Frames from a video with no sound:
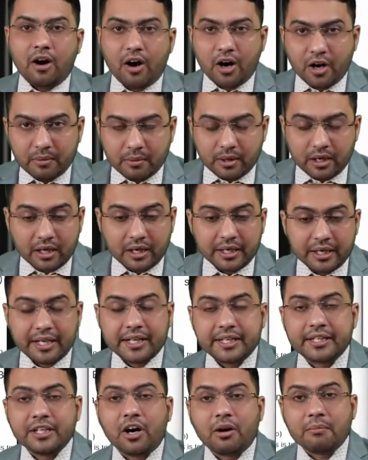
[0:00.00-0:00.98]

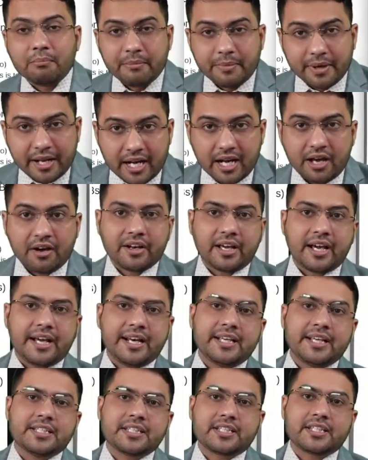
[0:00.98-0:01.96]
in the umbrella
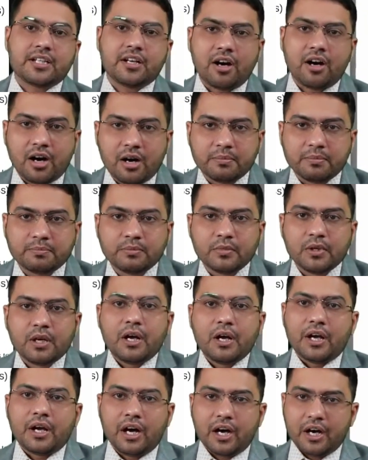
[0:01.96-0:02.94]
organization of
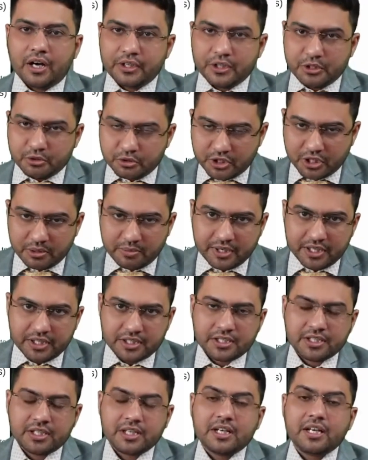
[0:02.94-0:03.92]

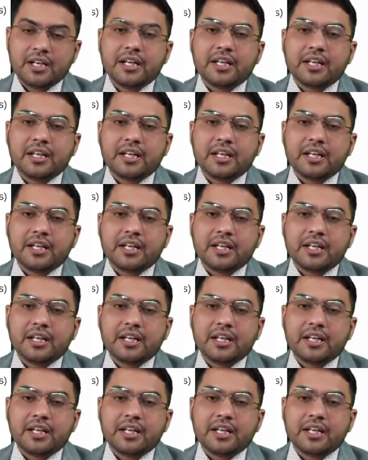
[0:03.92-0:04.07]
UCBs,